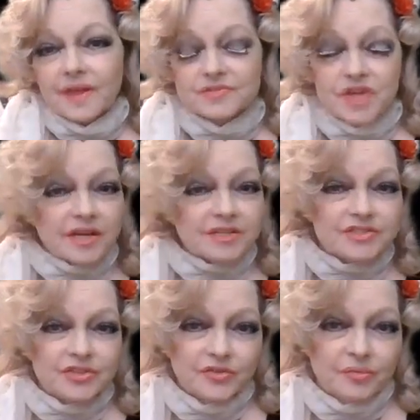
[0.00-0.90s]
I'm
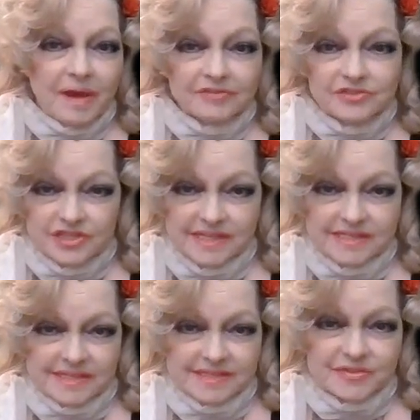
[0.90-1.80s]
talking to you about
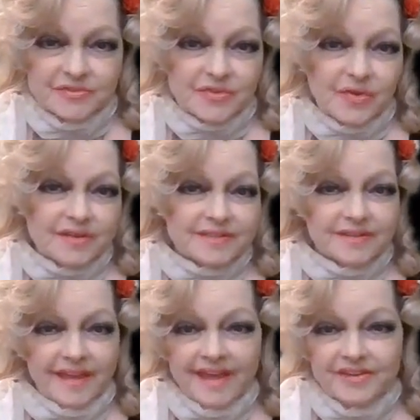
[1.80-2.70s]
Jesus, who's going
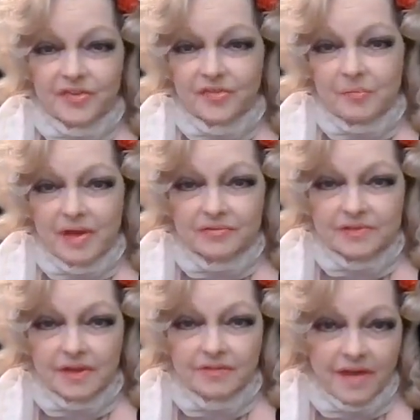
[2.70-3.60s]
to land on the
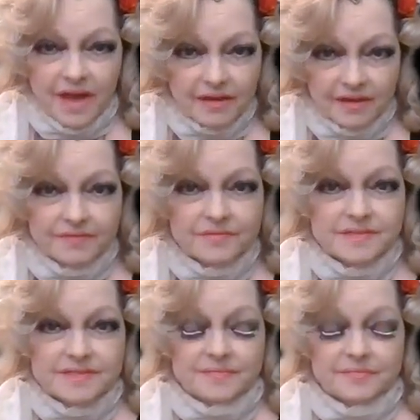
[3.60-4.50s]
Mount of Olives.